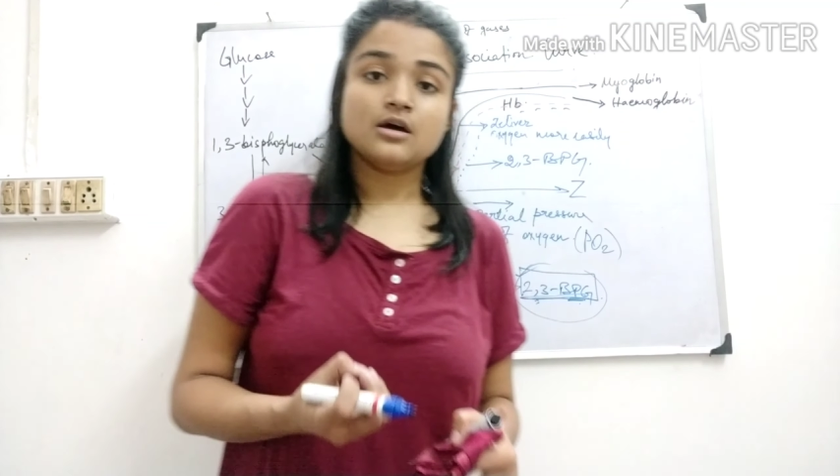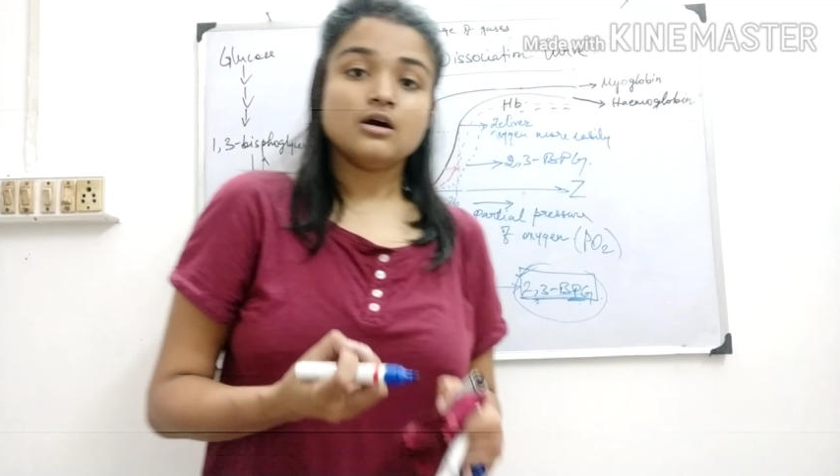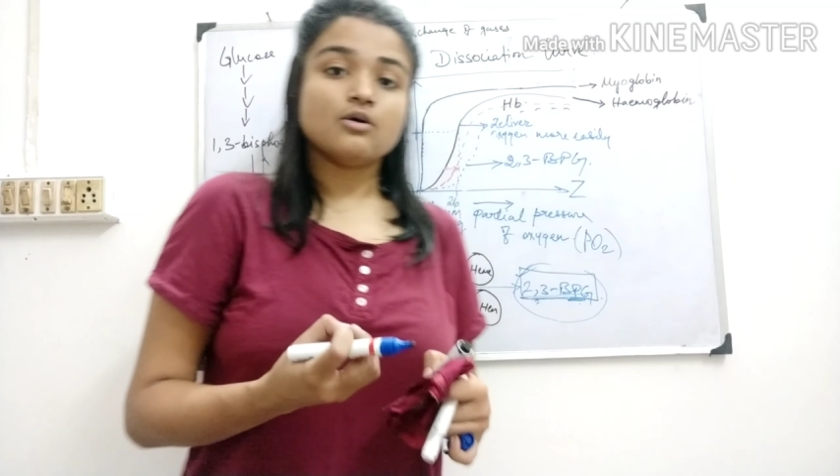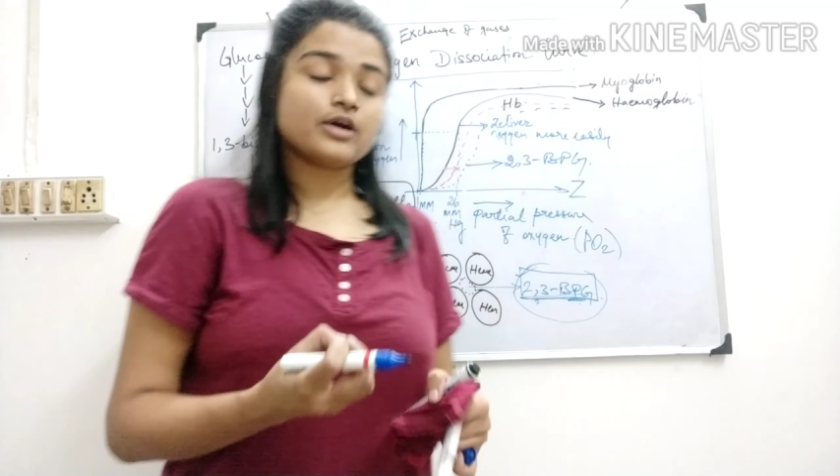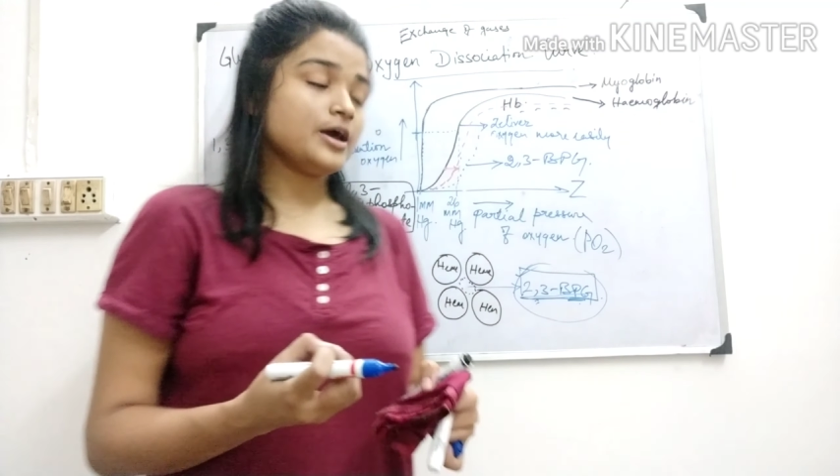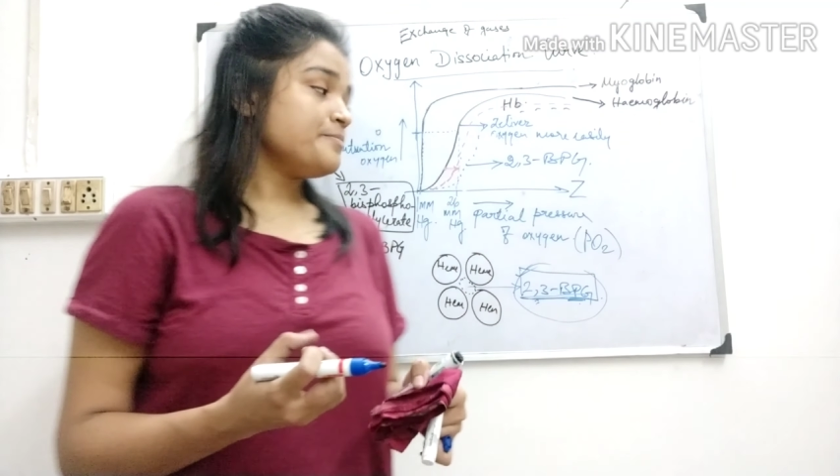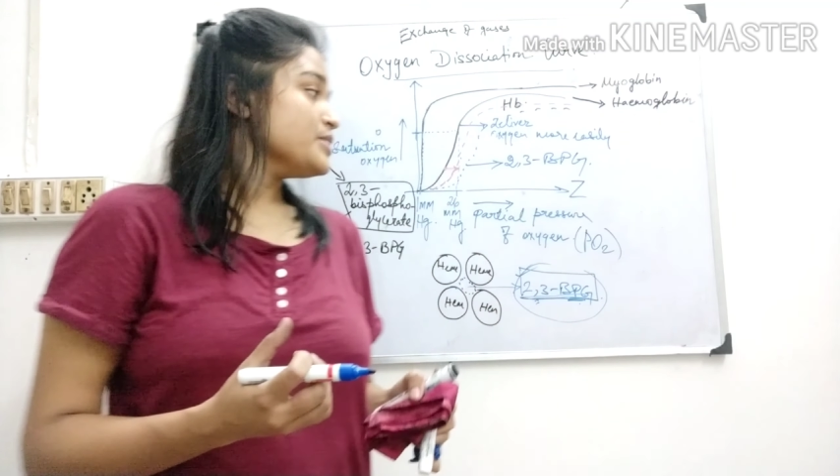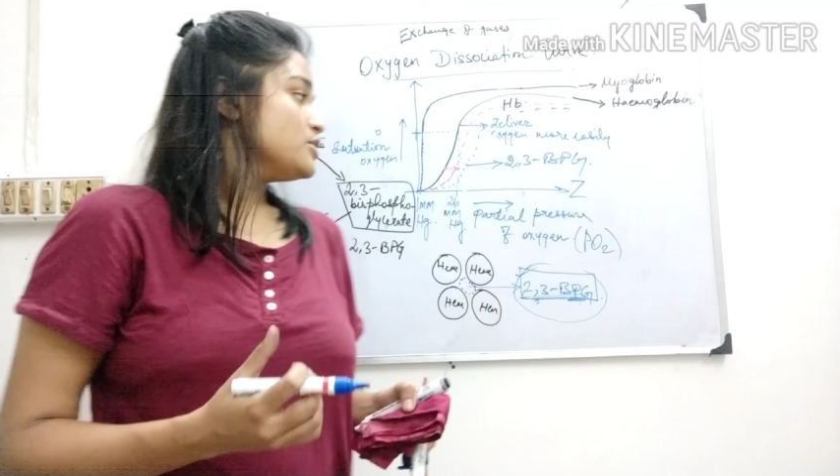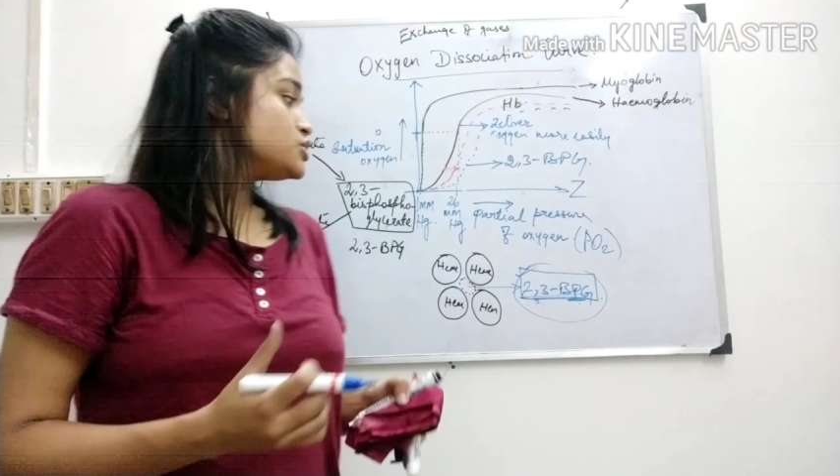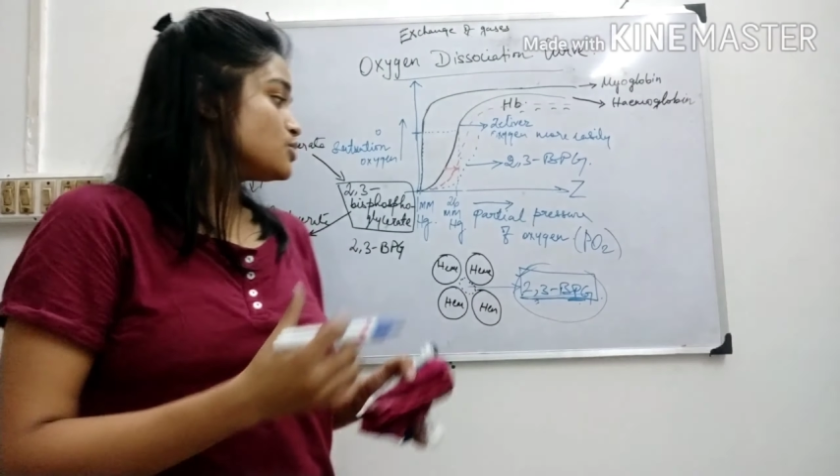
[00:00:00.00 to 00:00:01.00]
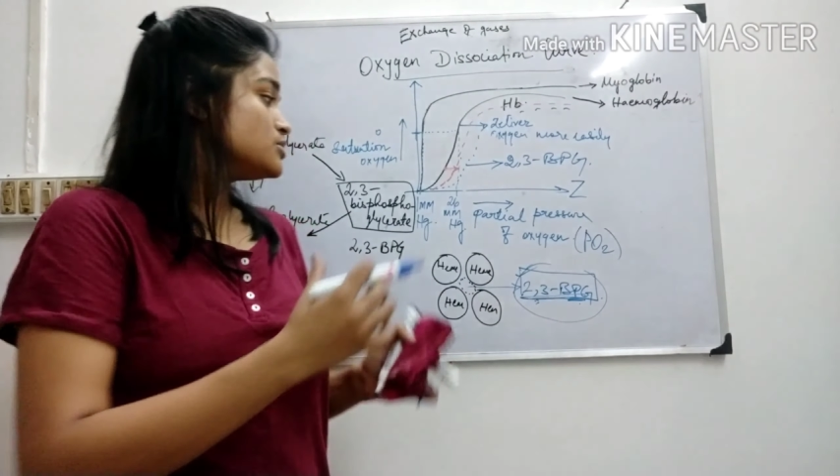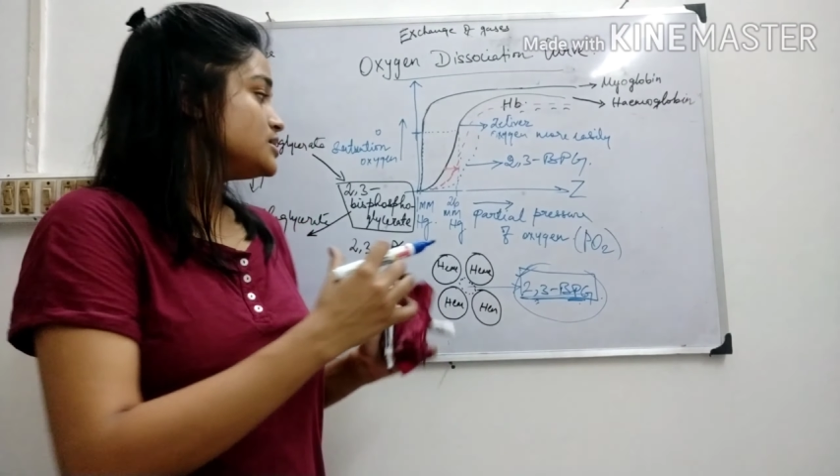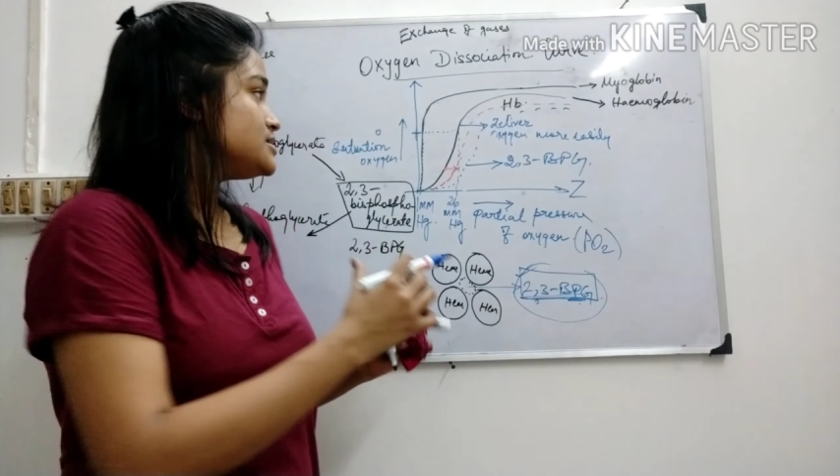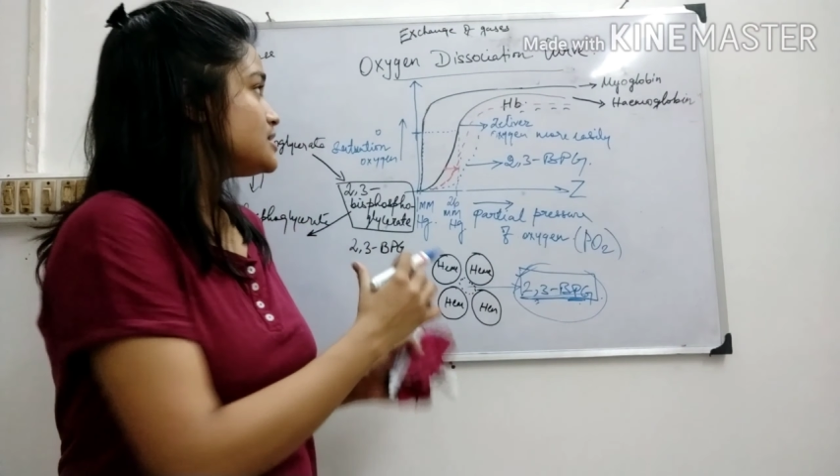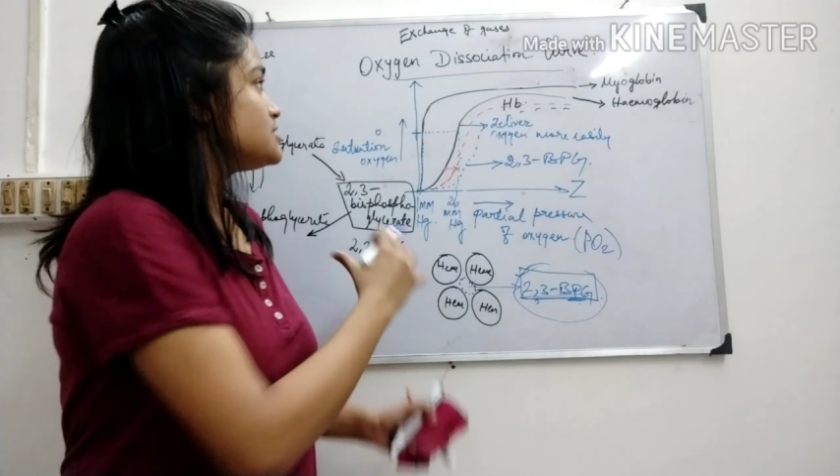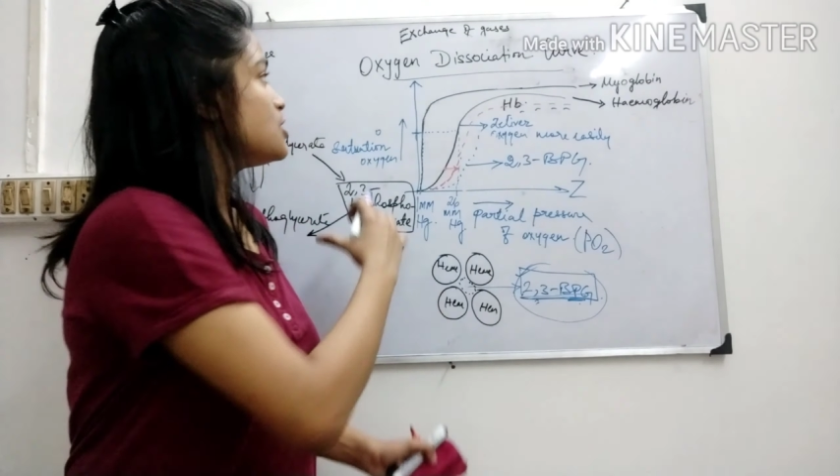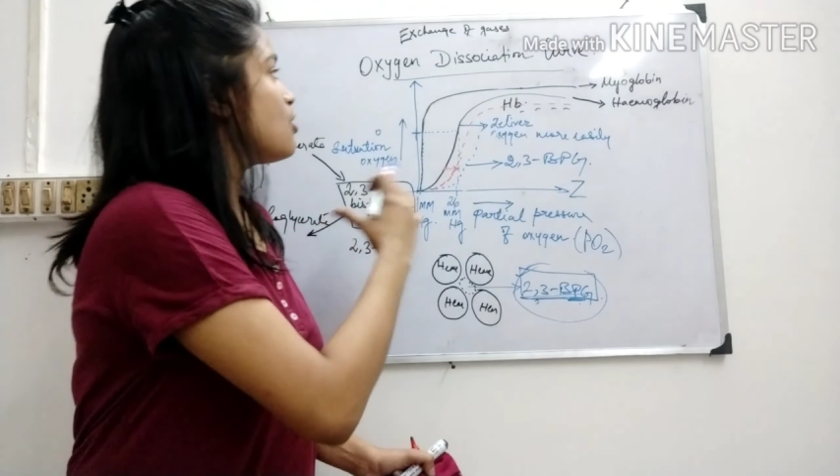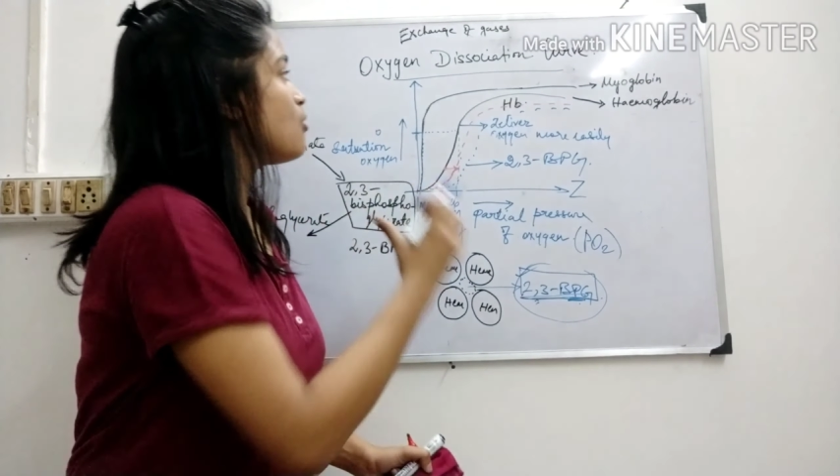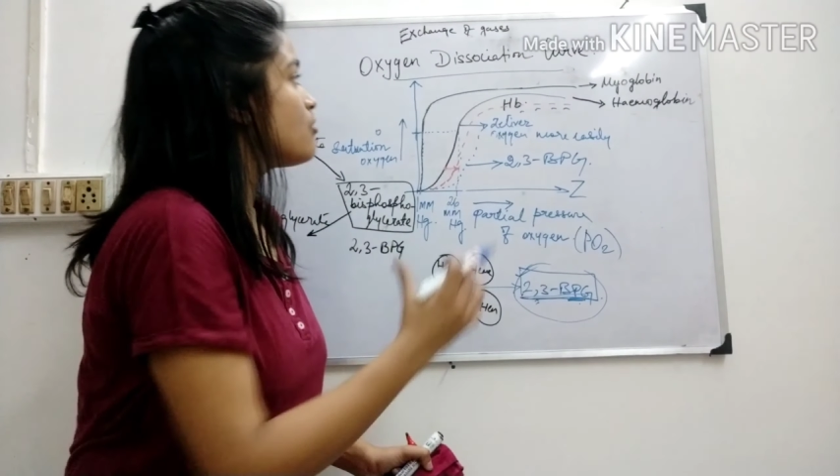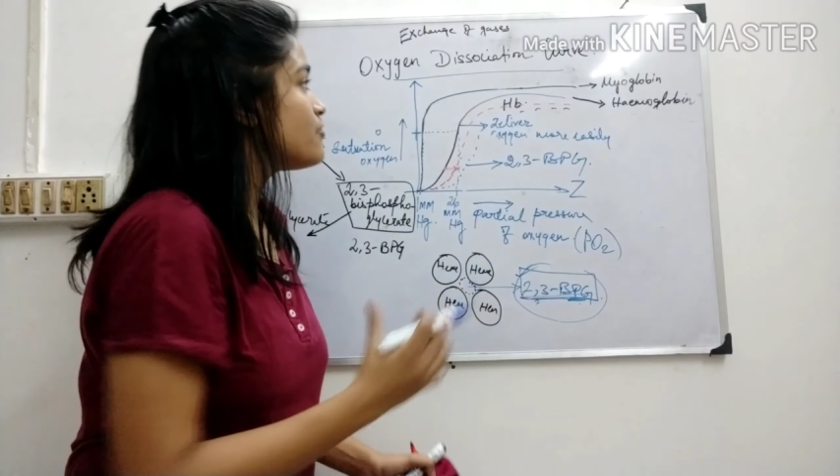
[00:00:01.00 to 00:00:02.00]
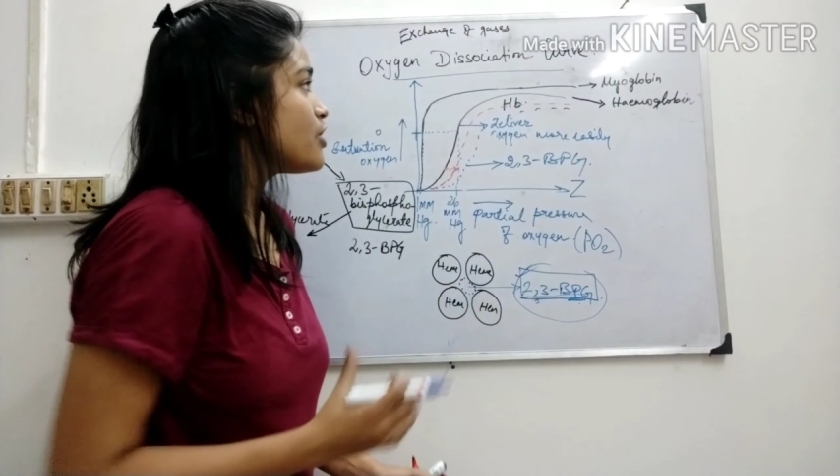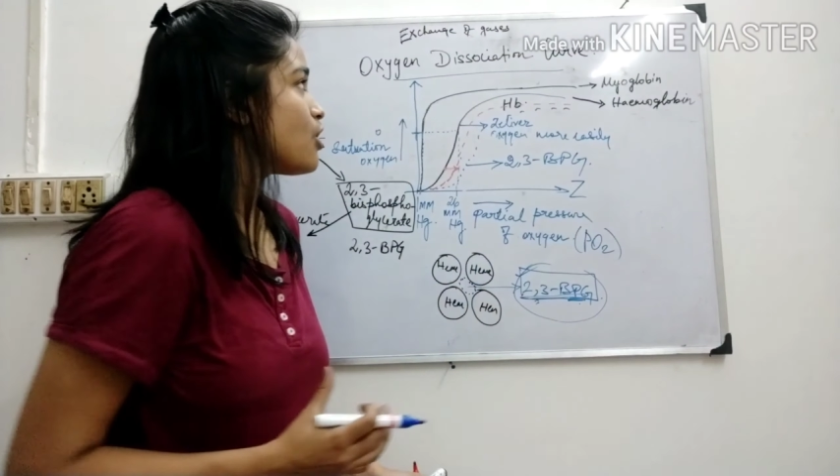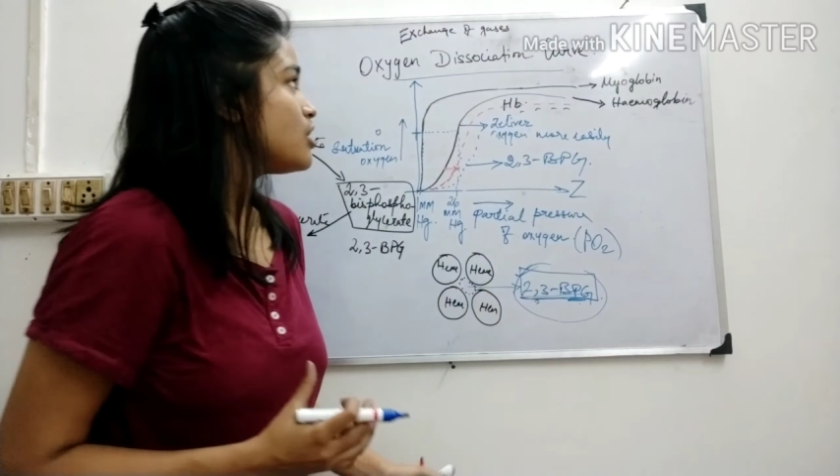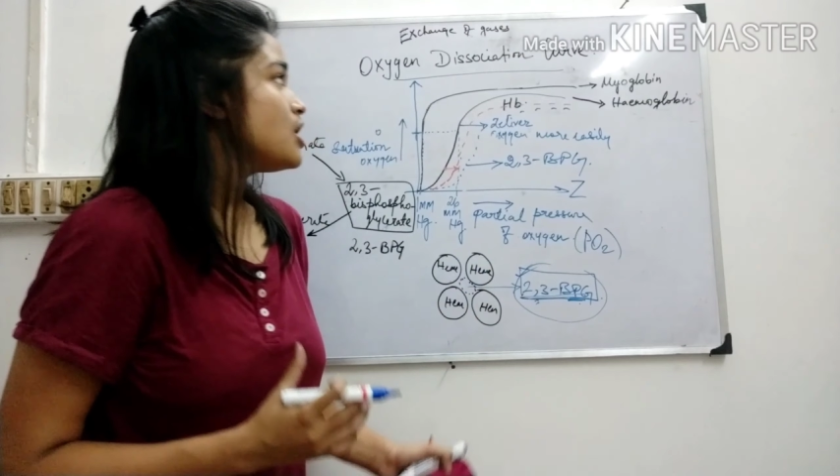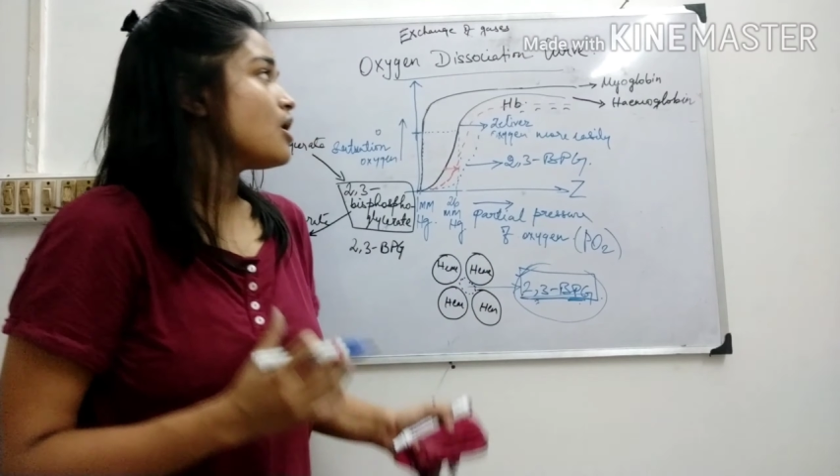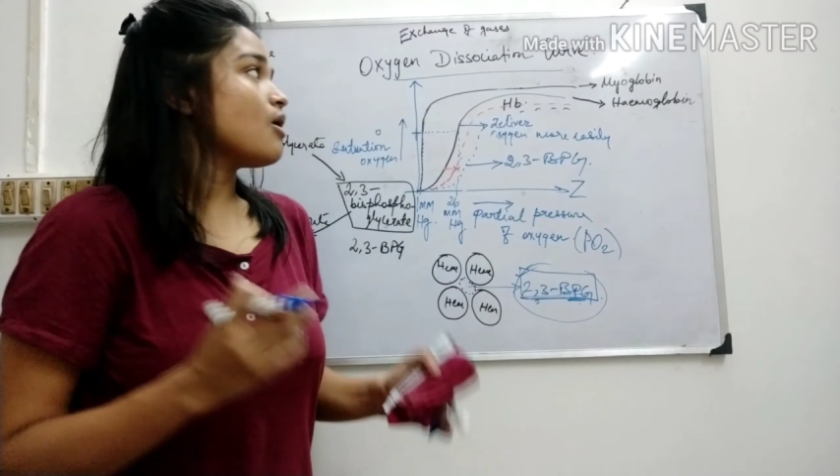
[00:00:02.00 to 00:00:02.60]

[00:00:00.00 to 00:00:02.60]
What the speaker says: Okay. So this is your overall